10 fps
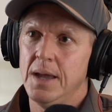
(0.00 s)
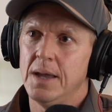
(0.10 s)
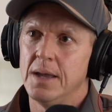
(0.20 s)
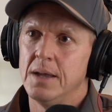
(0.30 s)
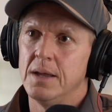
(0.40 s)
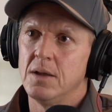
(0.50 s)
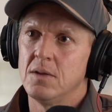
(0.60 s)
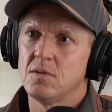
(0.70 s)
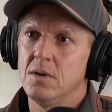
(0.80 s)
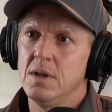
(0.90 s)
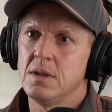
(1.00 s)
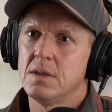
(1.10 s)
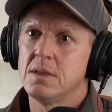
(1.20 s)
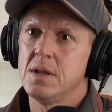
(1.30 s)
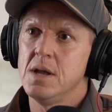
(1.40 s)
Yeah. So
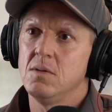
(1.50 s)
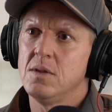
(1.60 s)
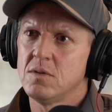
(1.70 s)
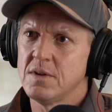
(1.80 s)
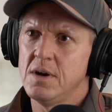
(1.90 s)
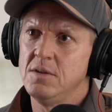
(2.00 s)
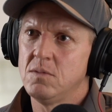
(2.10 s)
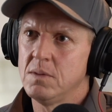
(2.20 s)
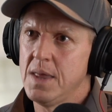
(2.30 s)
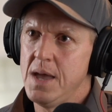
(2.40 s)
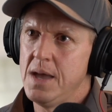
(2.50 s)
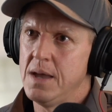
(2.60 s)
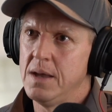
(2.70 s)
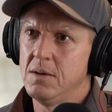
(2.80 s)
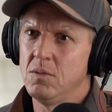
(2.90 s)
the signs were
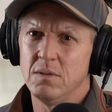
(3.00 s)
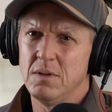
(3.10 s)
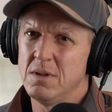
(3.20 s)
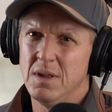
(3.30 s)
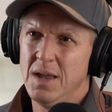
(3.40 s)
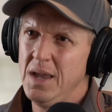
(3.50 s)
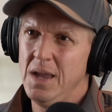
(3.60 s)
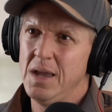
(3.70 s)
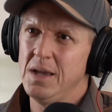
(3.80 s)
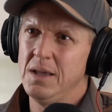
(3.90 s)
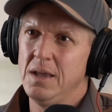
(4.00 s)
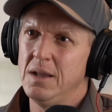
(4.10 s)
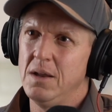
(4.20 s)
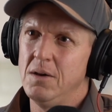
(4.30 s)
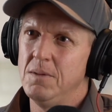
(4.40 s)
there, and I wasn't
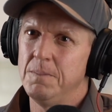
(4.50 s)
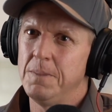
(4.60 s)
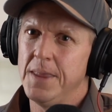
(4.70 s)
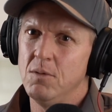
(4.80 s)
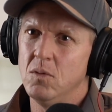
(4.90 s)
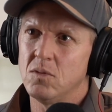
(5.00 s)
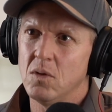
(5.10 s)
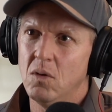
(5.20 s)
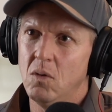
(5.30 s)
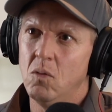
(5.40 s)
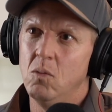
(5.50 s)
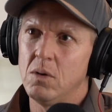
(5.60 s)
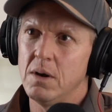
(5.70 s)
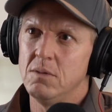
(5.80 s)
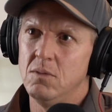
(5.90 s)
eating. It was
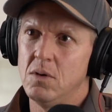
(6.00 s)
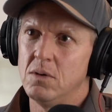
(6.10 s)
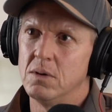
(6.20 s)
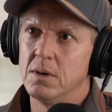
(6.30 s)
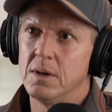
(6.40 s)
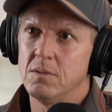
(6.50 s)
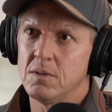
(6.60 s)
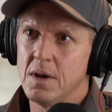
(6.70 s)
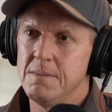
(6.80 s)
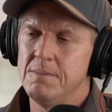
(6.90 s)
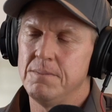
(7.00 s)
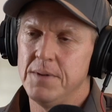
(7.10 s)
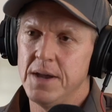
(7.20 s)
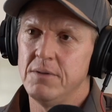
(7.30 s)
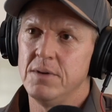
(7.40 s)
all going wrong. It was going
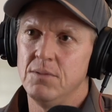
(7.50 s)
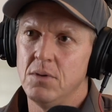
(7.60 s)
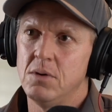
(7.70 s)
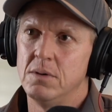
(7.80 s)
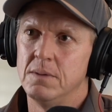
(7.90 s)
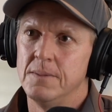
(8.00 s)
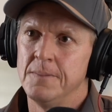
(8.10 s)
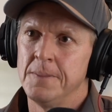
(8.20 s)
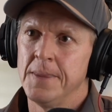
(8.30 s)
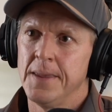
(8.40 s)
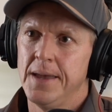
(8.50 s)
very wrong. Fuck.